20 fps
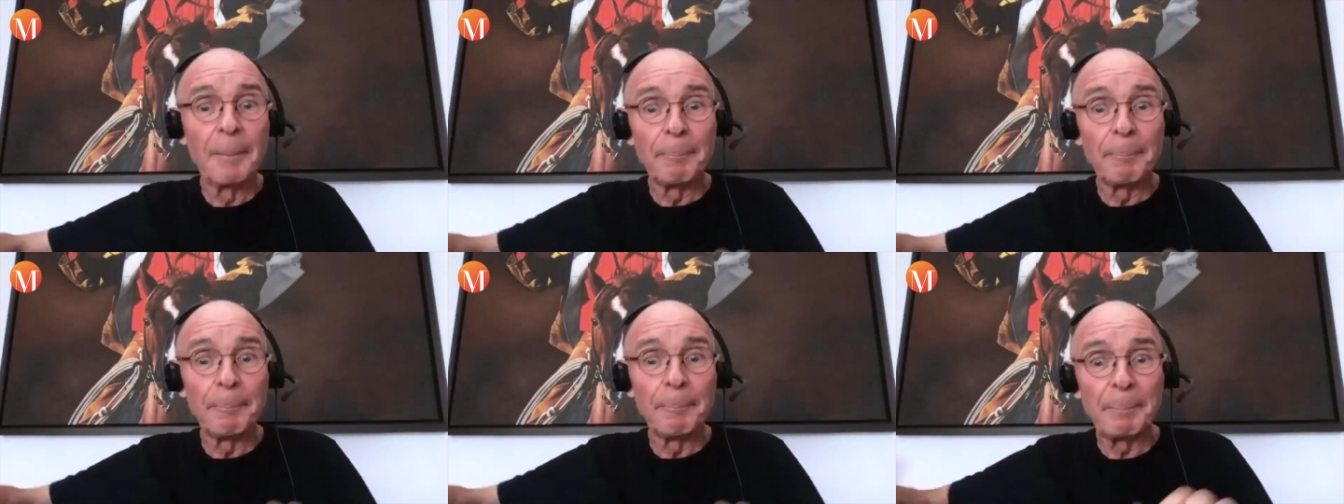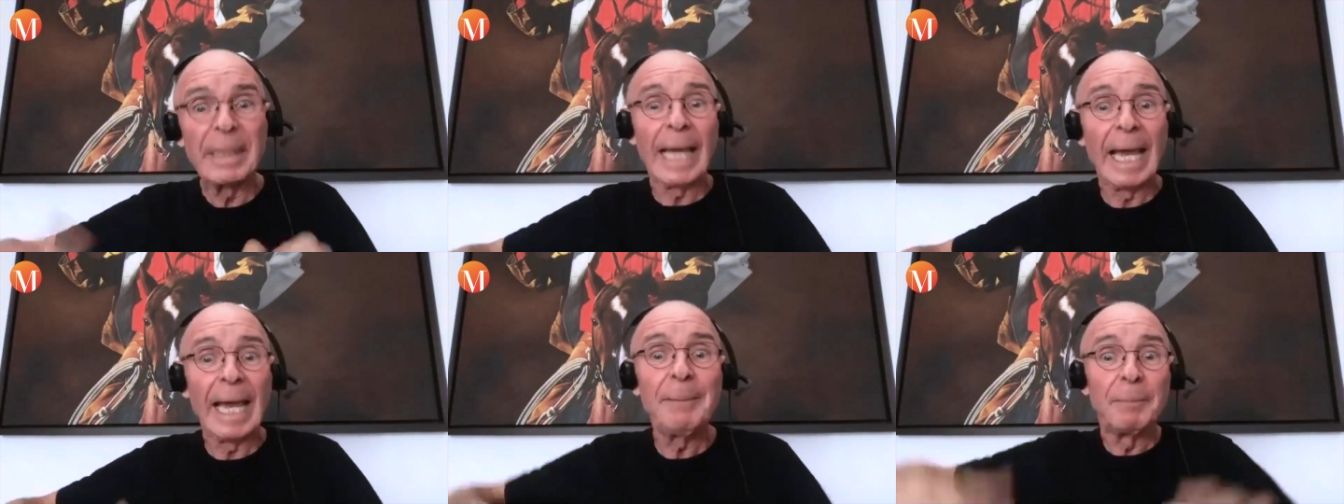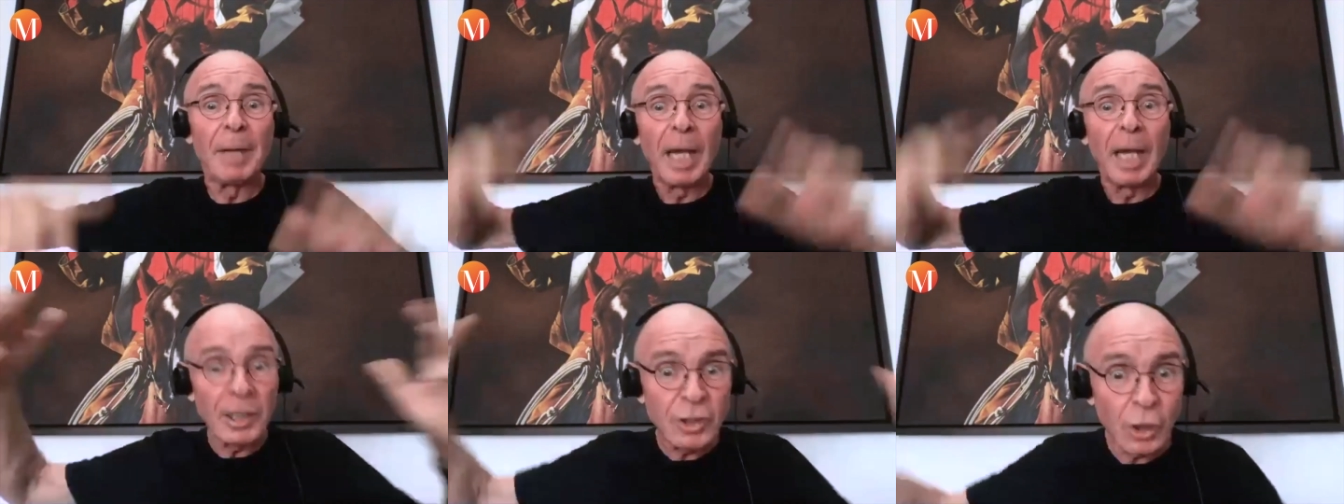became
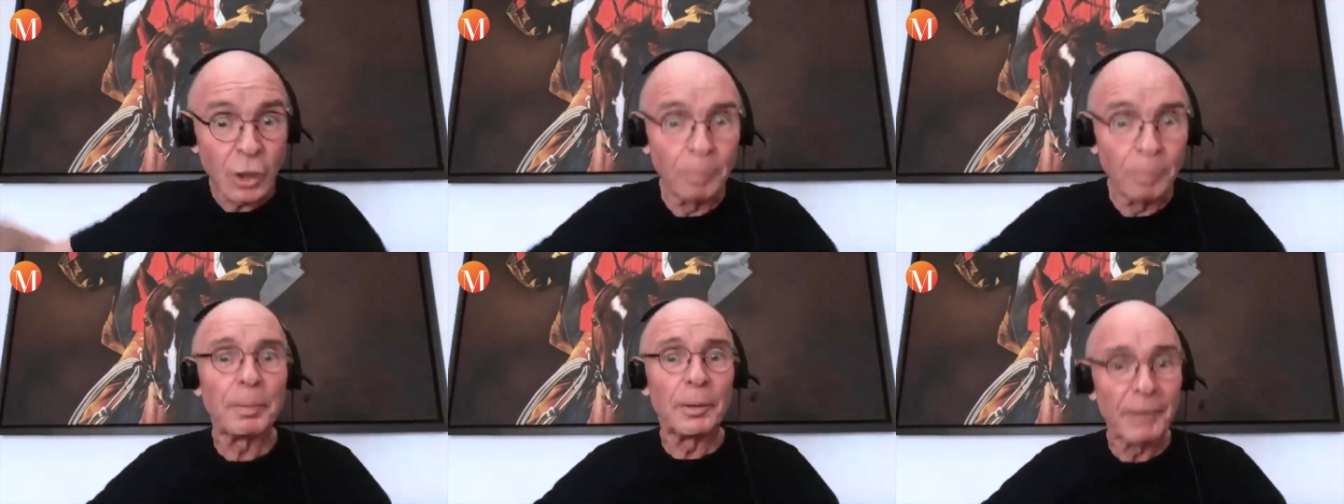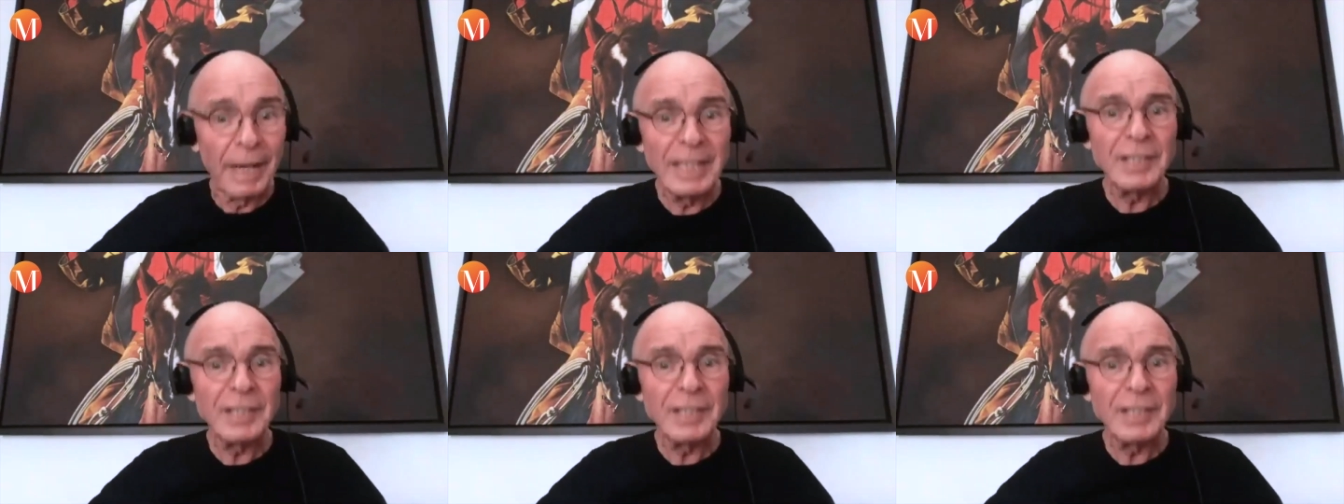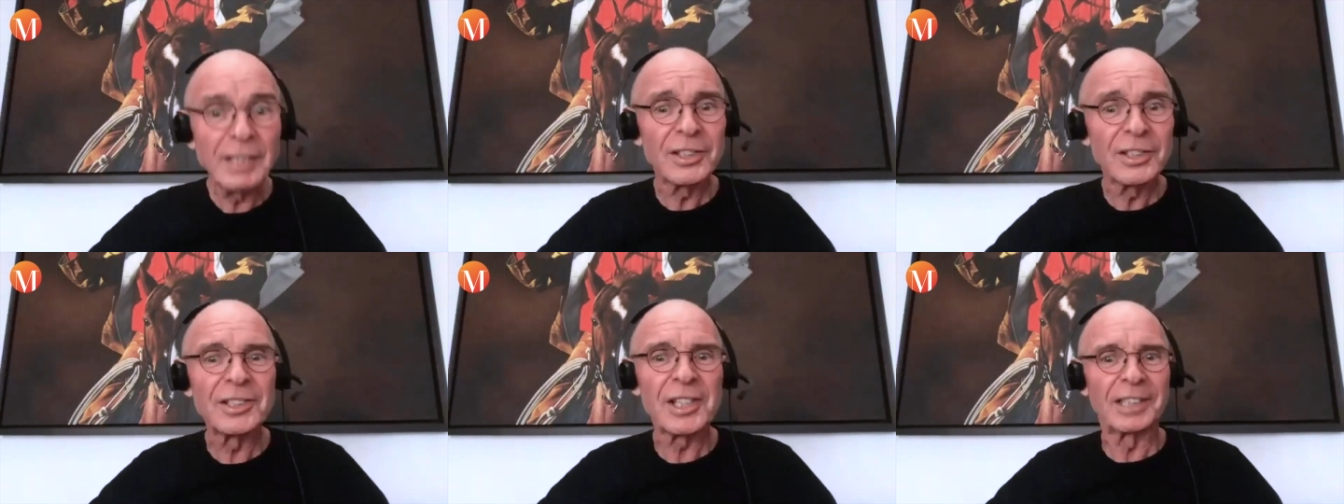large
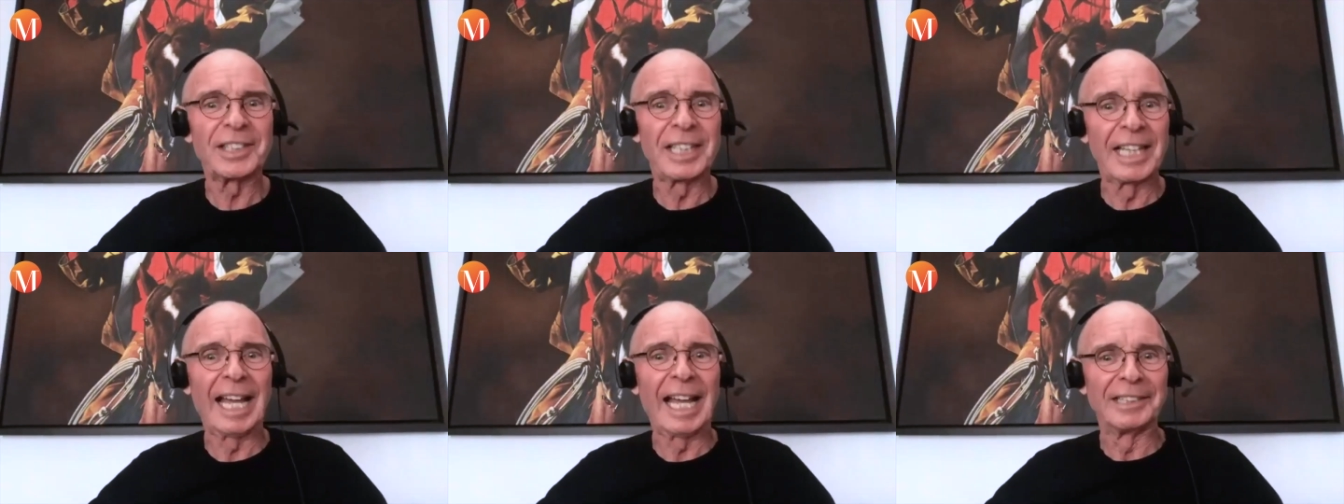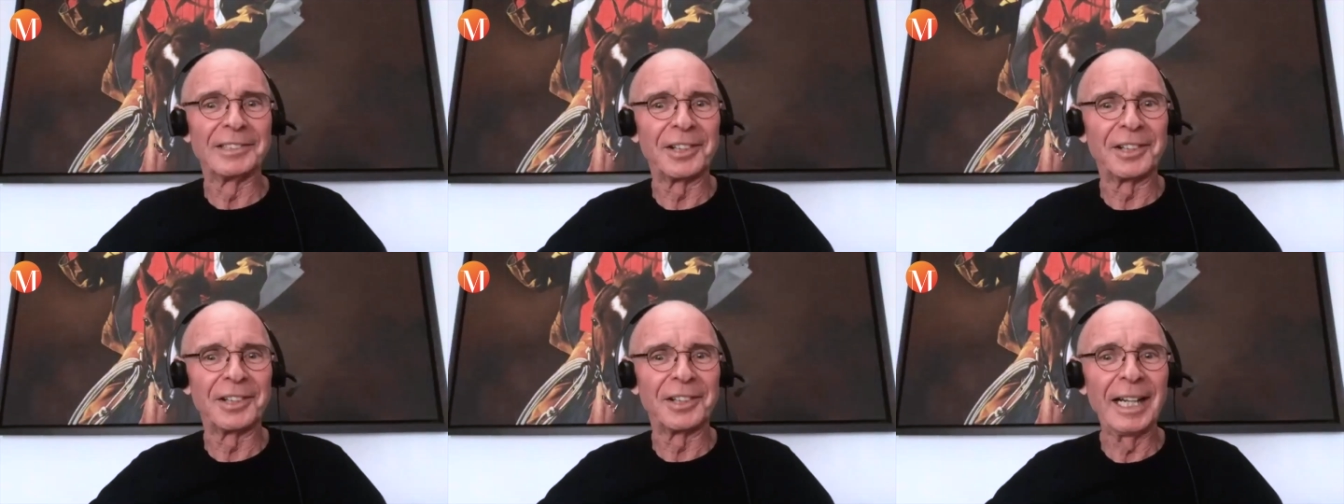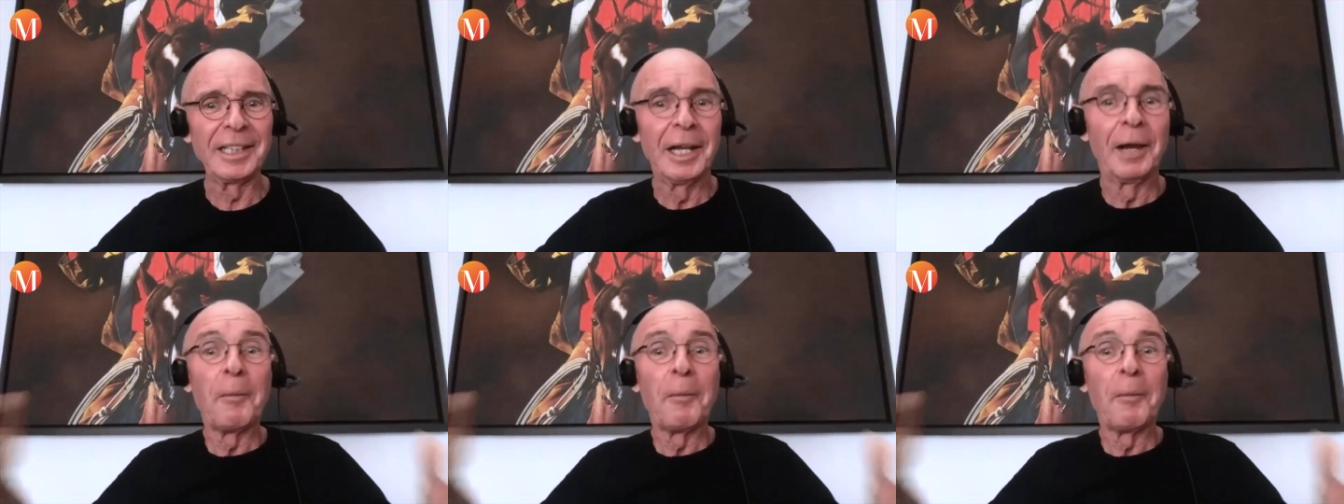corporations at the end, right?